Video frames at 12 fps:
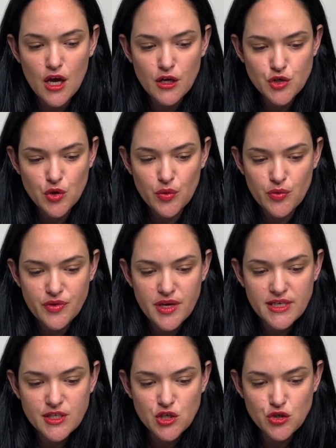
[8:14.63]
so
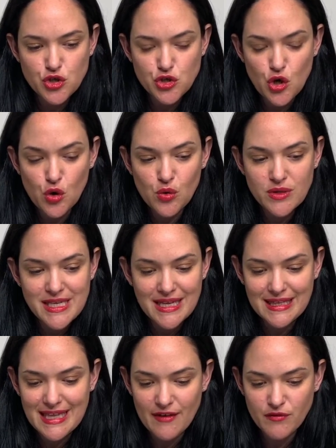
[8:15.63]
this shows
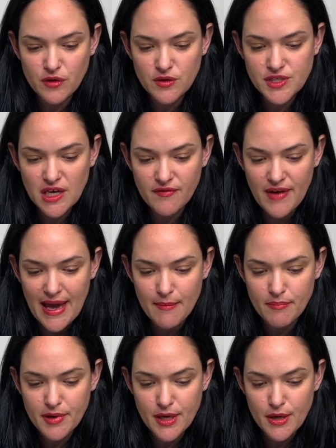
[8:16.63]
levels of
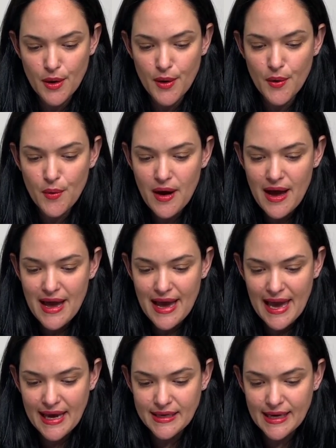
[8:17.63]
MPO
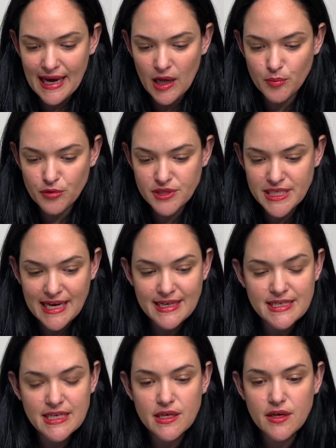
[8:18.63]
and
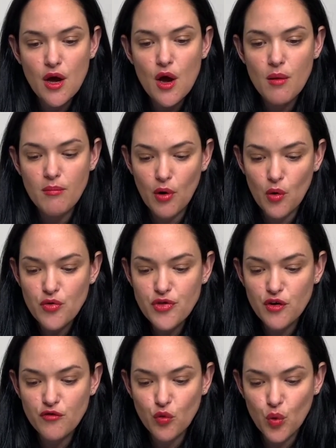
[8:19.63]
calprotectin, both
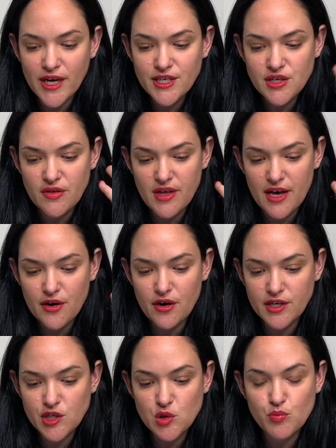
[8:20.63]
of which that are
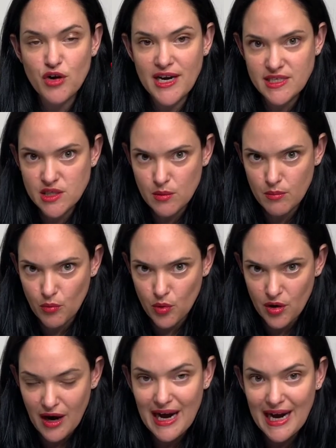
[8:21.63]
expressed
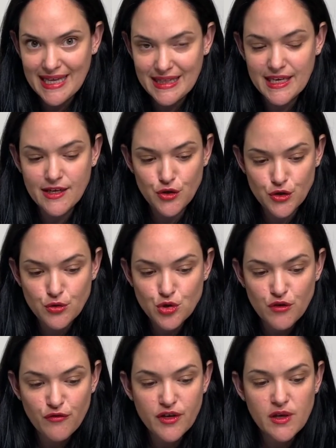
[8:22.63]
more highly in
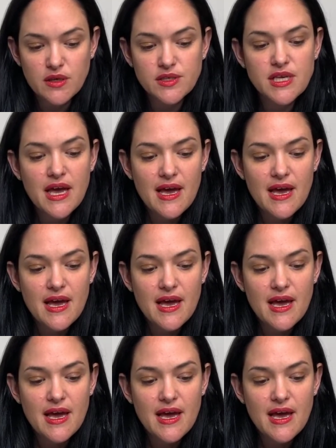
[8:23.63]
neutrophils,